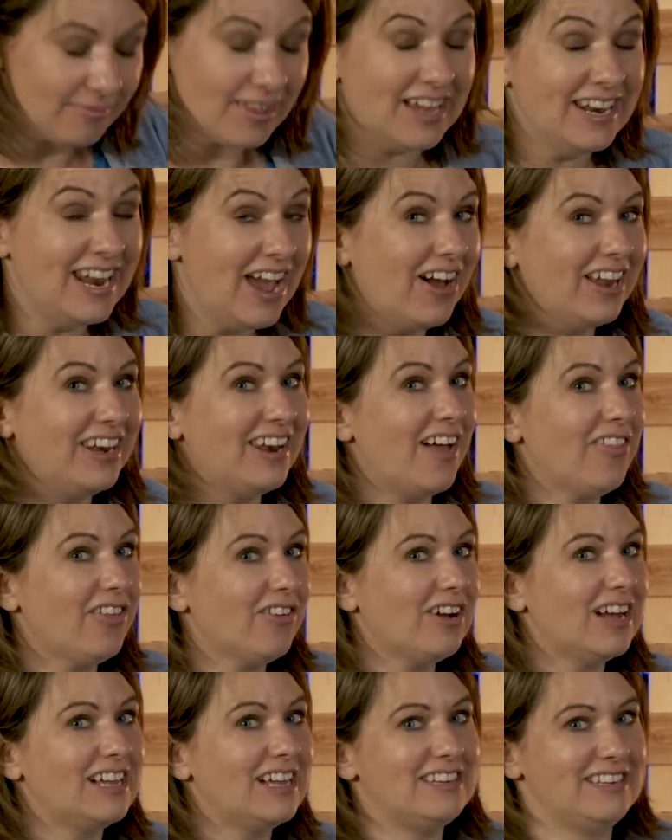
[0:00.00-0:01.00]
Now,
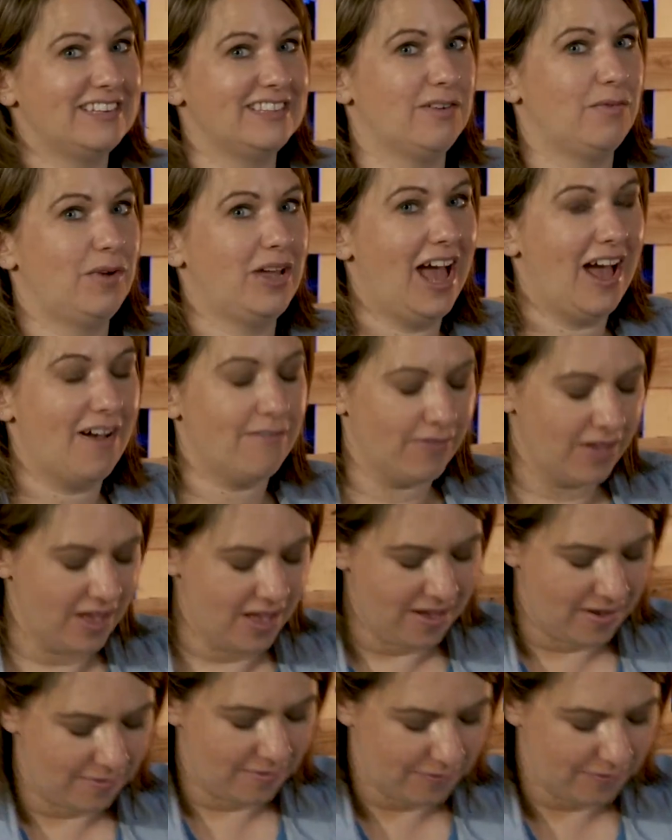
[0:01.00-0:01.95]
another idea that we have for